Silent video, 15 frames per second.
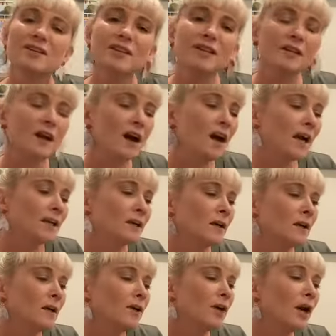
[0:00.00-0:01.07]
year 9,
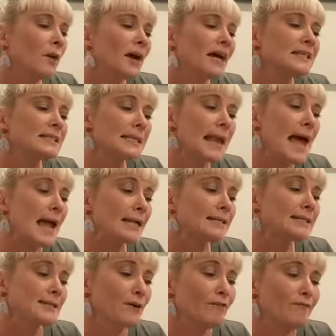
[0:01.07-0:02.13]
Noah has lacked
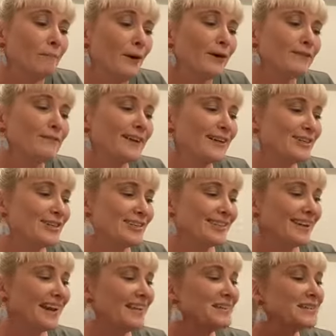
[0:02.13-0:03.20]
self-motivation
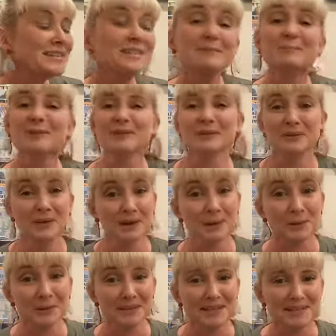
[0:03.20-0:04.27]
and discipline,
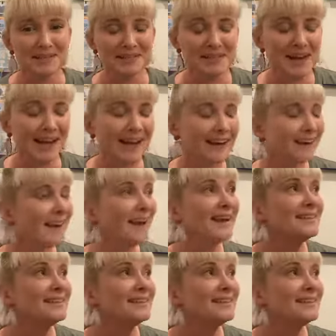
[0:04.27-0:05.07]
according to Dad.